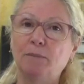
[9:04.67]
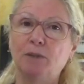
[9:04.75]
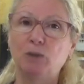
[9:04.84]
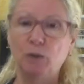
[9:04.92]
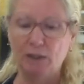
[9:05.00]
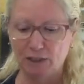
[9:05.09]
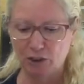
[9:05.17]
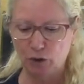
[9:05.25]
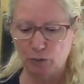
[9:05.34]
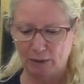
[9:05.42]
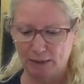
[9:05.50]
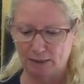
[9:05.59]
between the
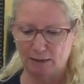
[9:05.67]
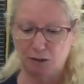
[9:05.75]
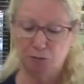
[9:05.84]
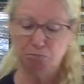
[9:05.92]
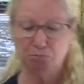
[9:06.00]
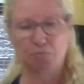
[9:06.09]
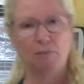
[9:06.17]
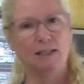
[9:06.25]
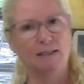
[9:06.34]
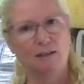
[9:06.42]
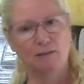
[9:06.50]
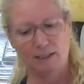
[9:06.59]
two pieces.
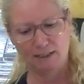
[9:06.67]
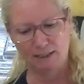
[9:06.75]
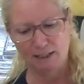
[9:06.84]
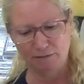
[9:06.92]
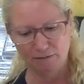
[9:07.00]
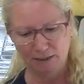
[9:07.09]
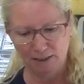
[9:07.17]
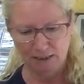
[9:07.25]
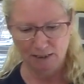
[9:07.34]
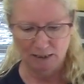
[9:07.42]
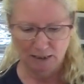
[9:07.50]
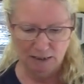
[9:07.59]
That sounds easy
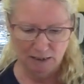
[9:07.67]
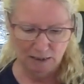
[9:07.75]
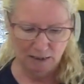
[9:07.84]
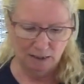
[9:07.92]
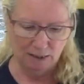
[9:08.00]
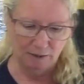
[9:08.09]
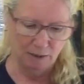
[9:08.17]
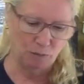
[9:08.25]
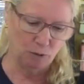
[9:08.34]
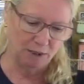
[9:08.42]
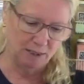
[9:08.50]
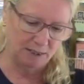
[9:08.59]
enough. I'm gonna
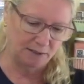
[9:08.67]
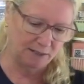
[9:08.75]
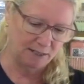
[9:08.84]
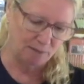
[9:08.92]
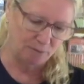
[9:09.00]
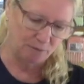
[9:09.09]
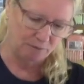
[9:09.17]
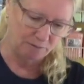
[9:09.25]
pour these on the table.